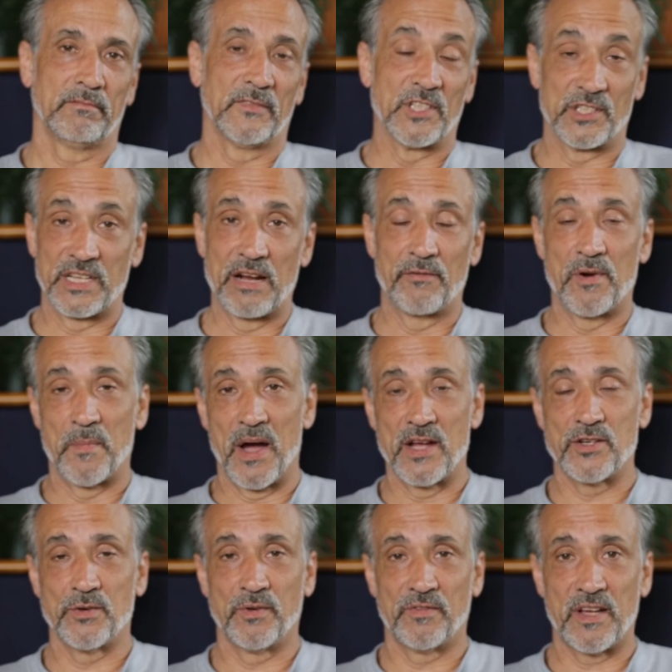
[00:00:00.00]
Does that
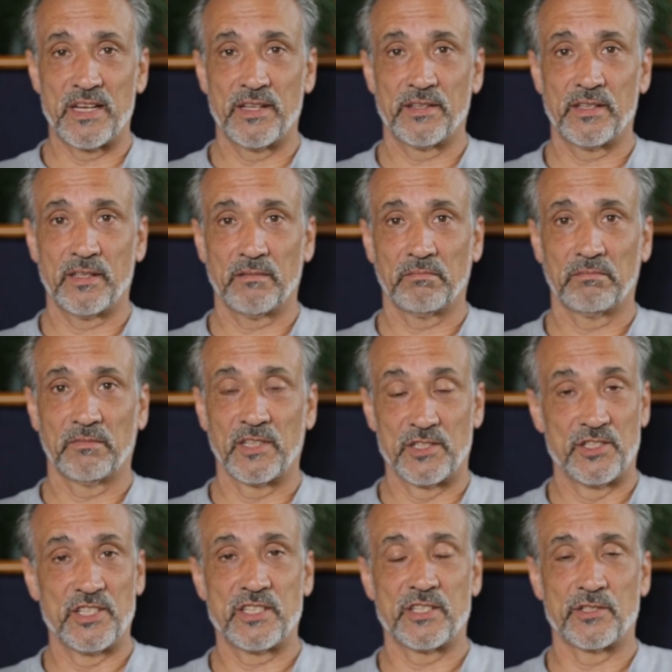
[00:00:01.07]
remind you of anything
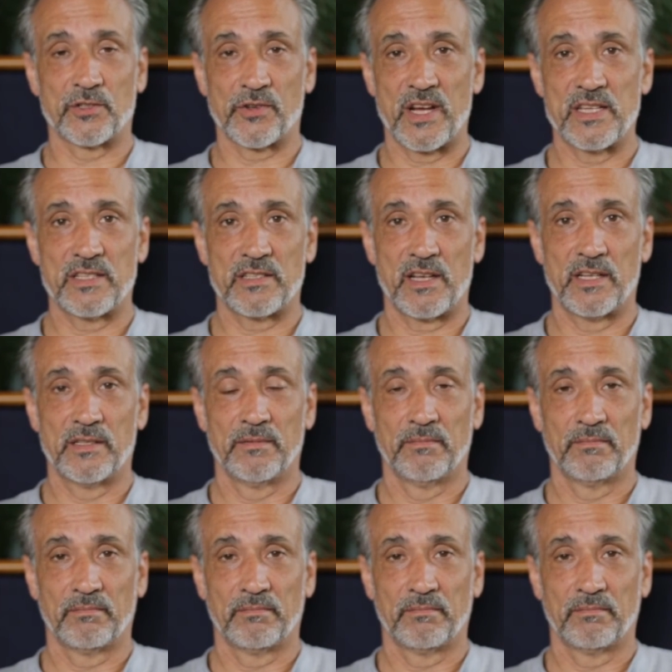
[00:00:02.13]
that Jesus Christ said?